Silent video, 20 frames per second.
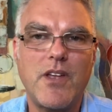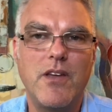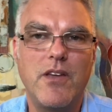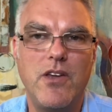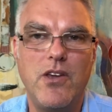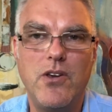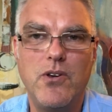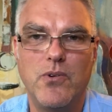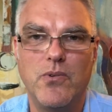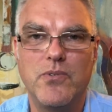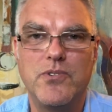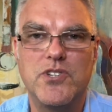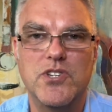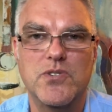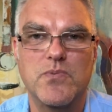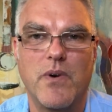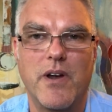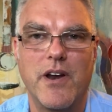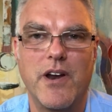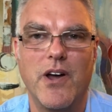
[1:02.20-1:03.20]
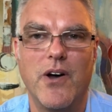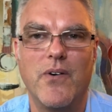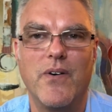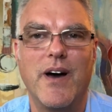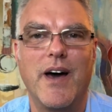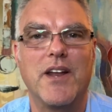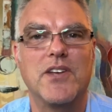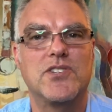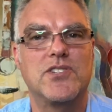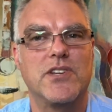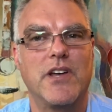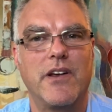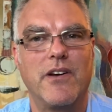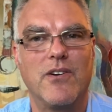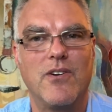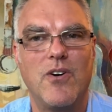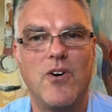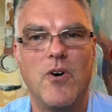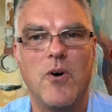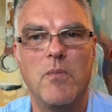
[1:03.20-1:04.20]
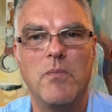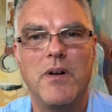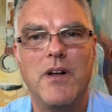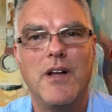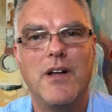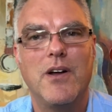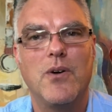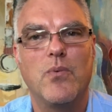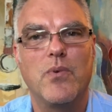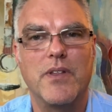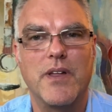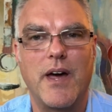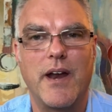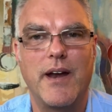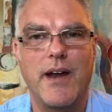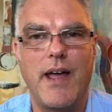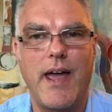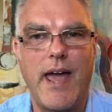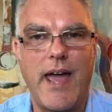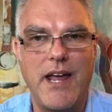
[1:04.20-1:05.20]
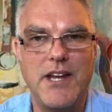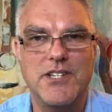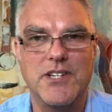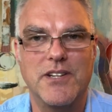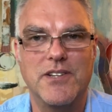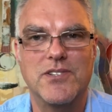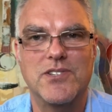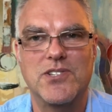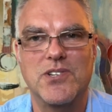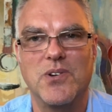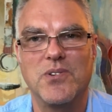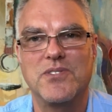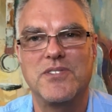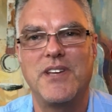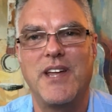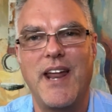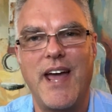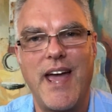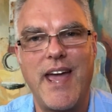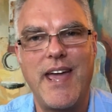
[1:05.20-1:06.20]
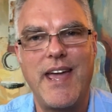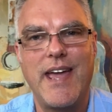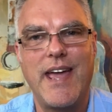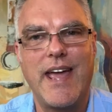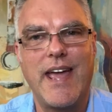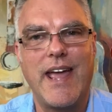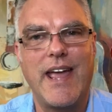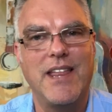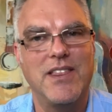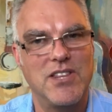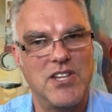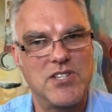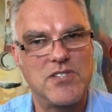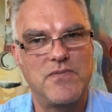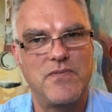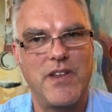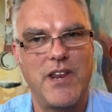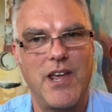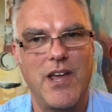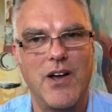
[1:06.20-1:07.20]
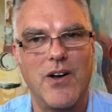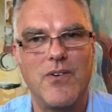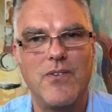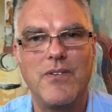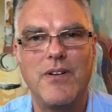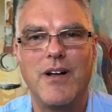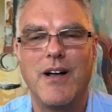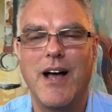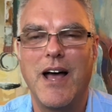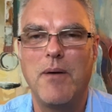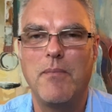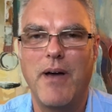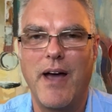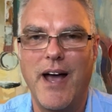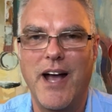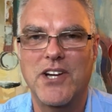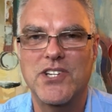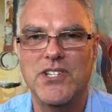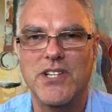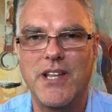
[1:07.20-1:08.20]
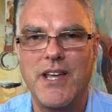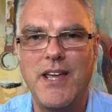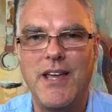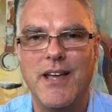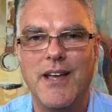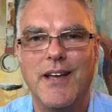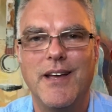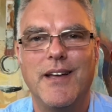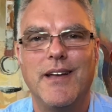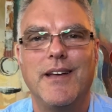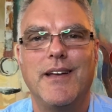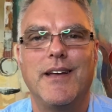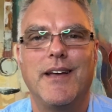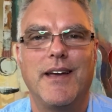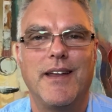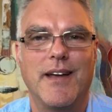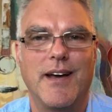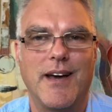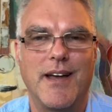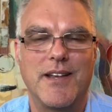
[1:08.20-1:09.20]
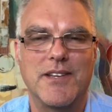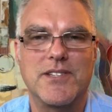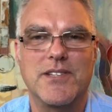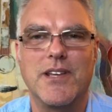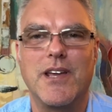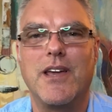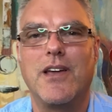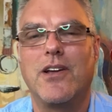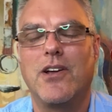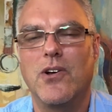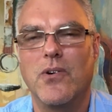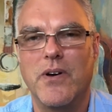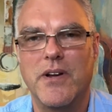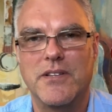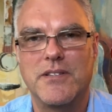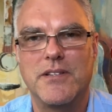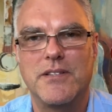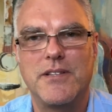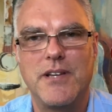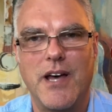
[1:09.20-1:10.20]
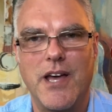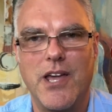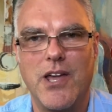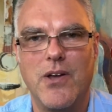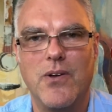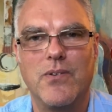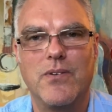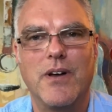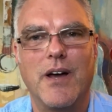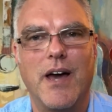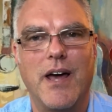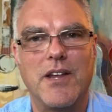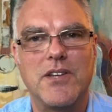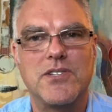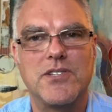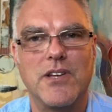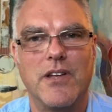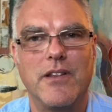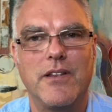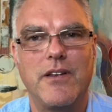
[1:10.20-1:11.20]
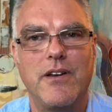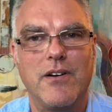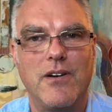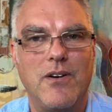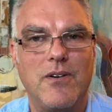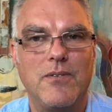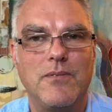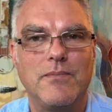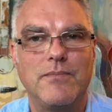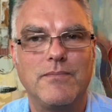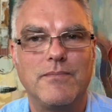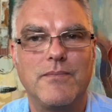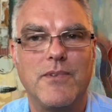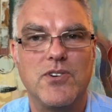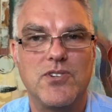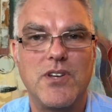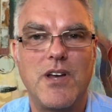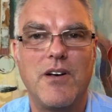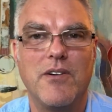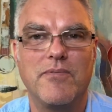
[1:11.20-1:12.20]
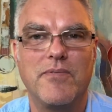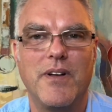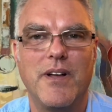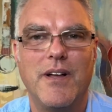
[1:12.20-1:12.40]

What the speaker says: You just want to know how to sell your home without an agent. So today in this video, I'm actually and honestly going to tell you how to sell your home yourself.